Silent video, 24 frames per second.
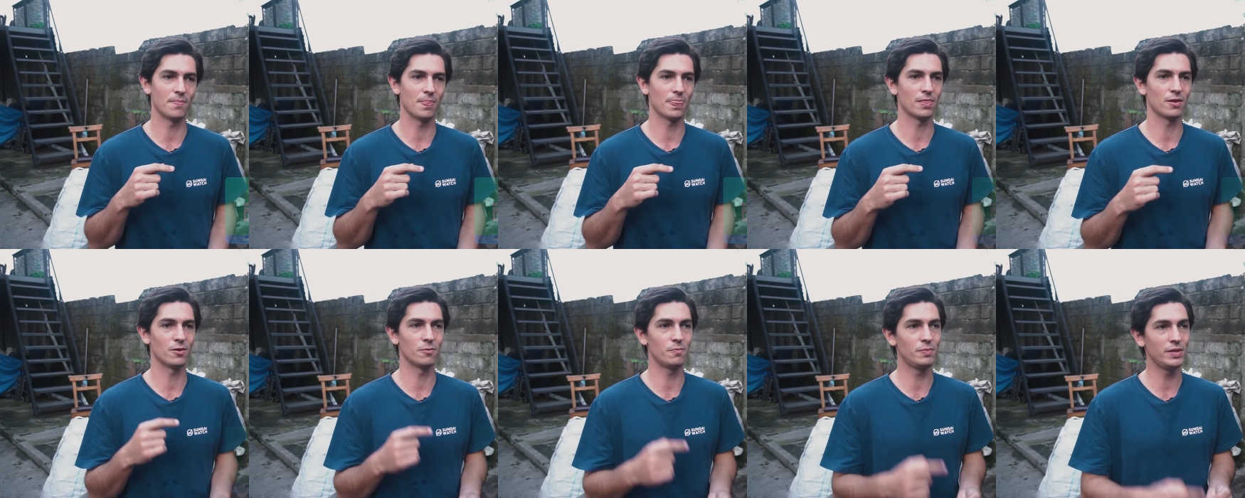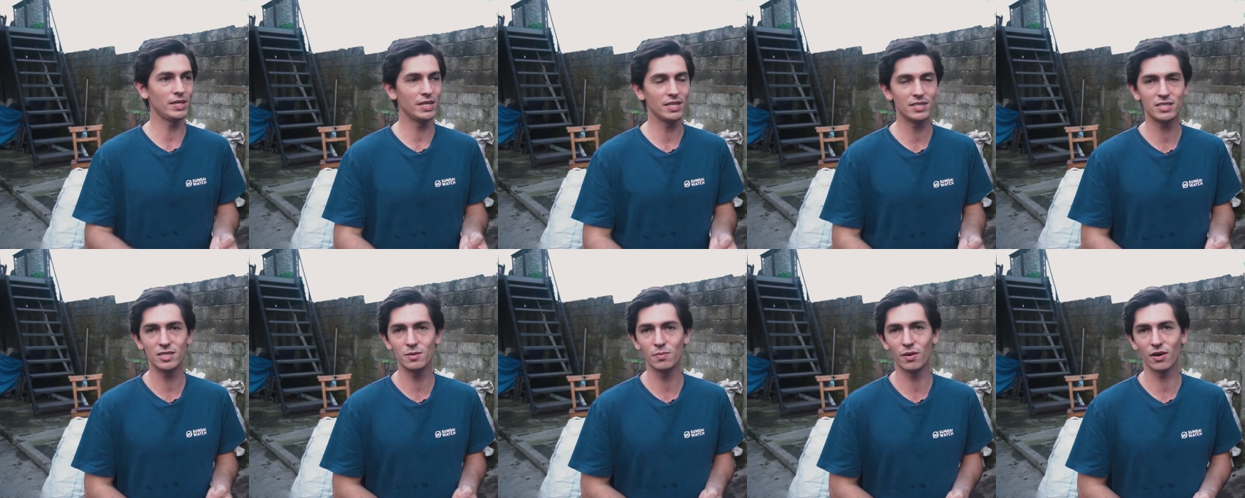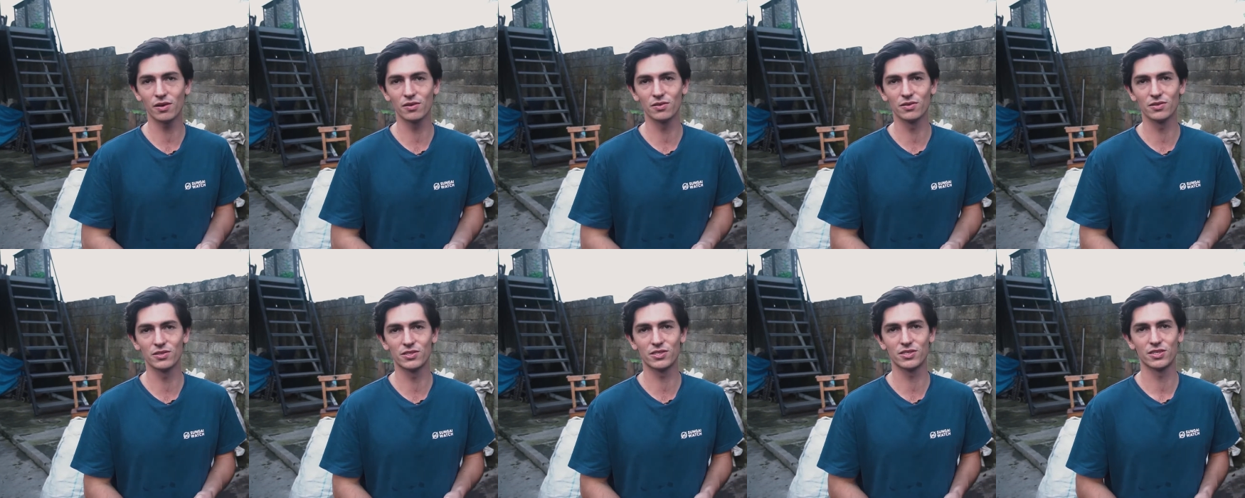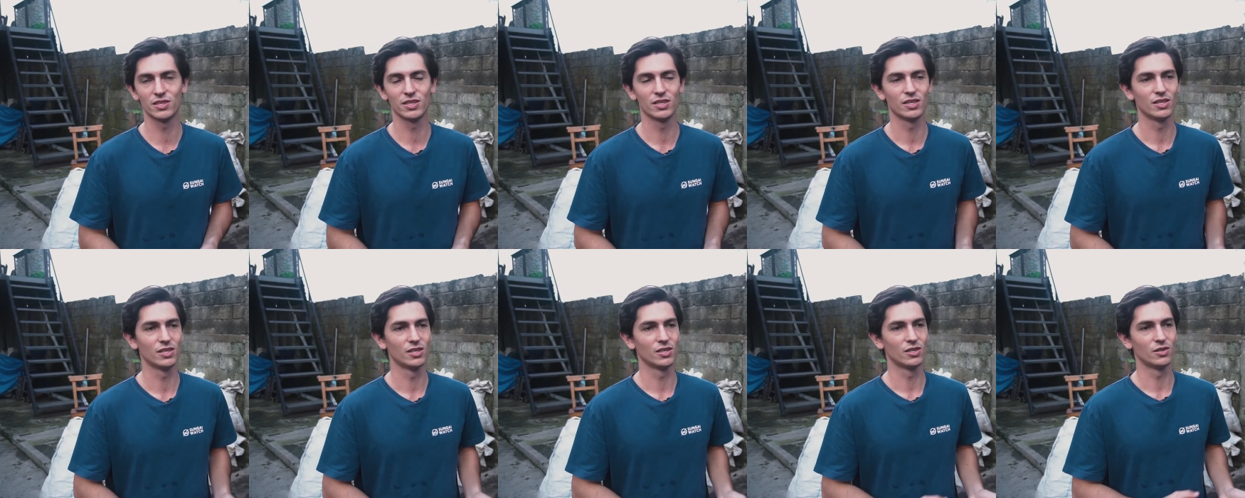your PET bottles,
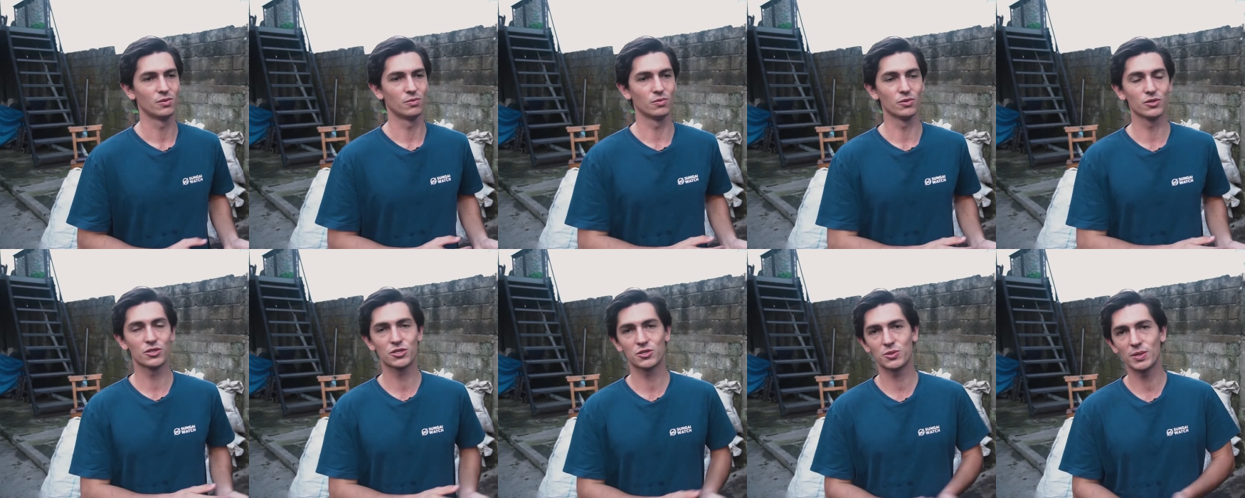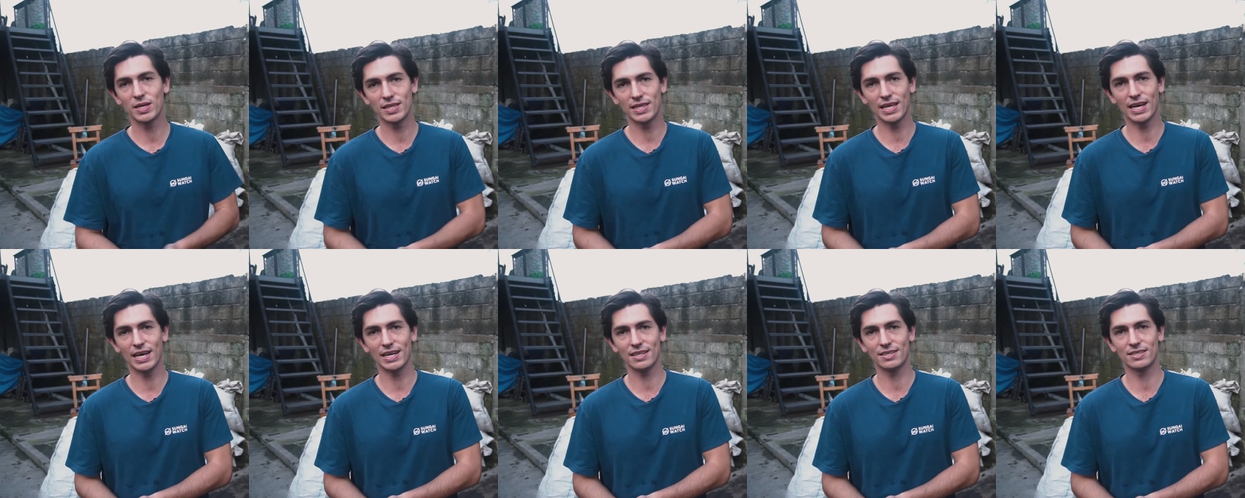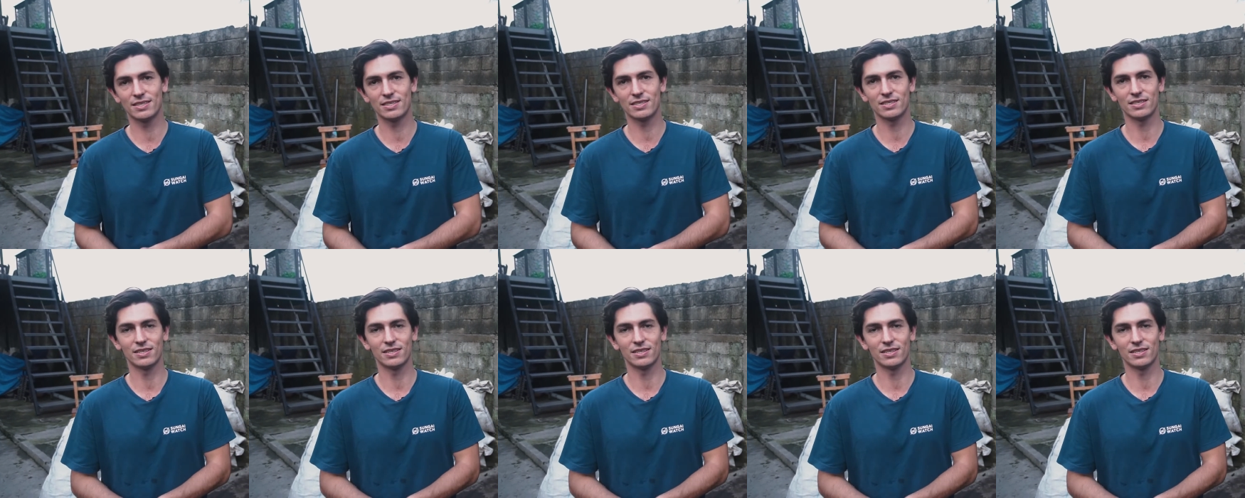we'll shred that.